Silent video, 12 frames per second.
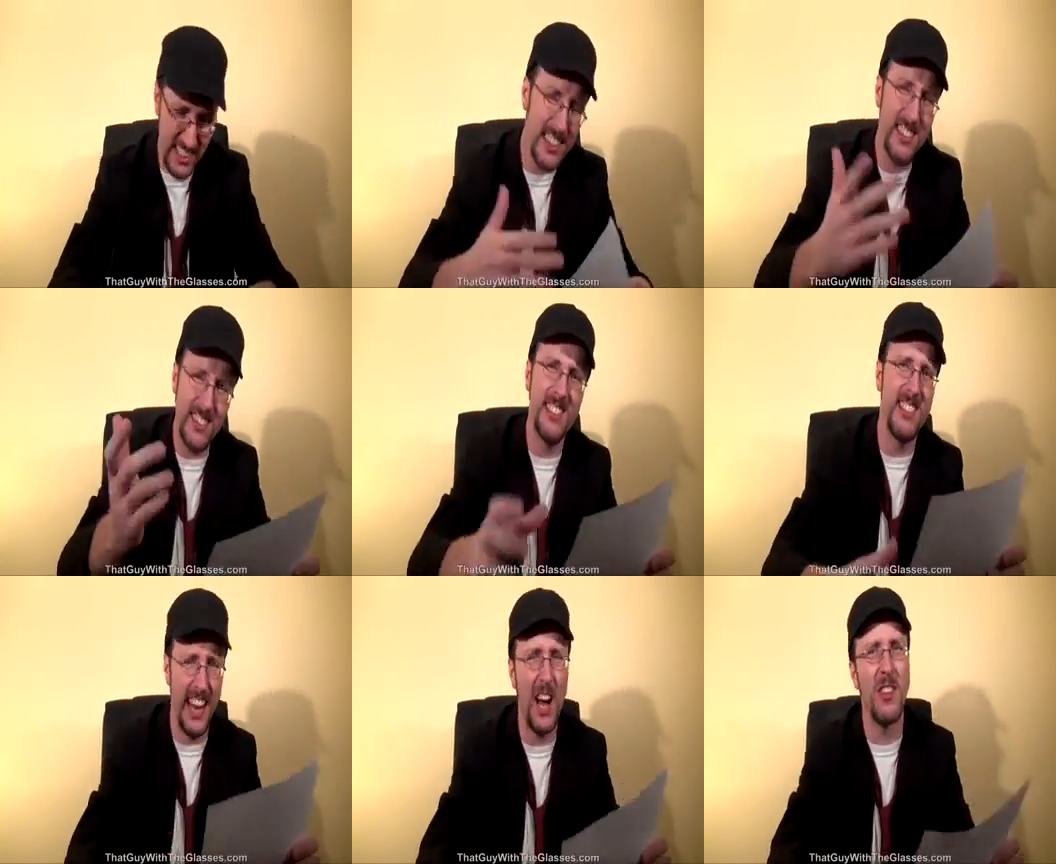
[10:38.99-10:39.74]
let's
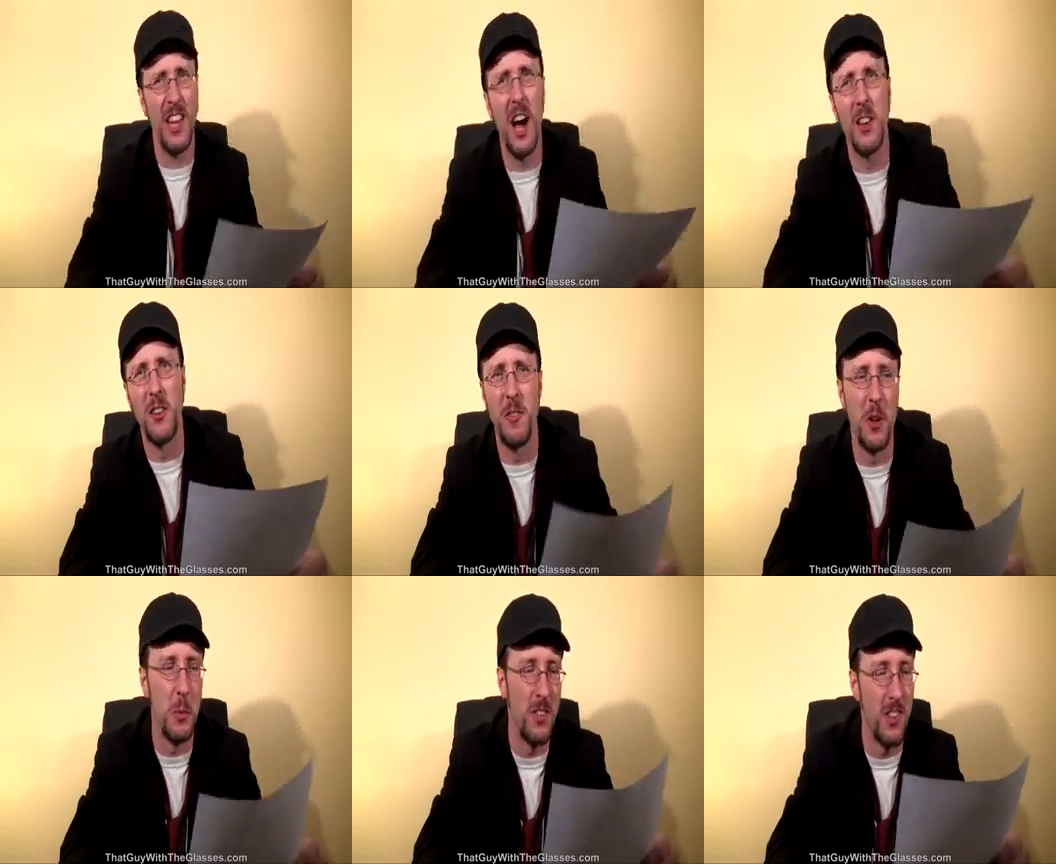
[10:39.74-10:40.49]
just see how the other
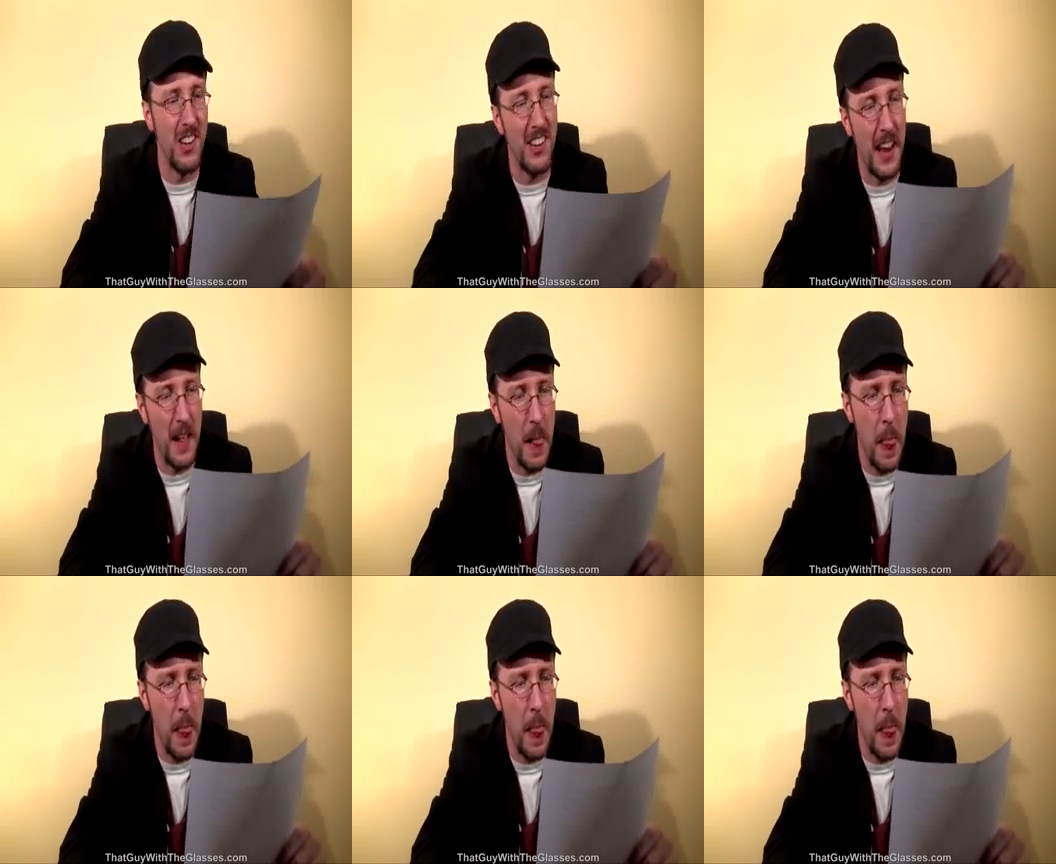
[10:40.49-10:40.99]
film is ending.